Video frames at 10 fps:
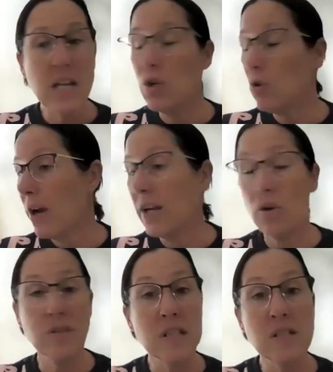and you create
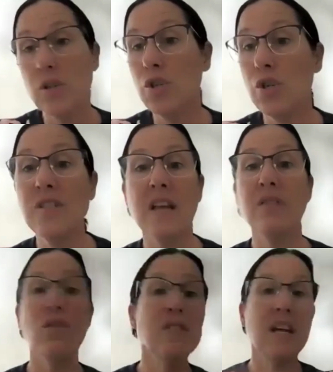content on a Tuesday and
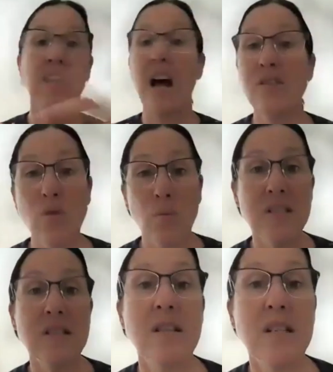Thursday, and I do the
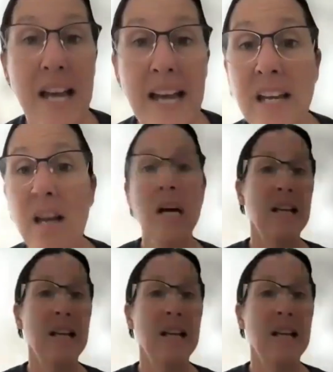rest of the day,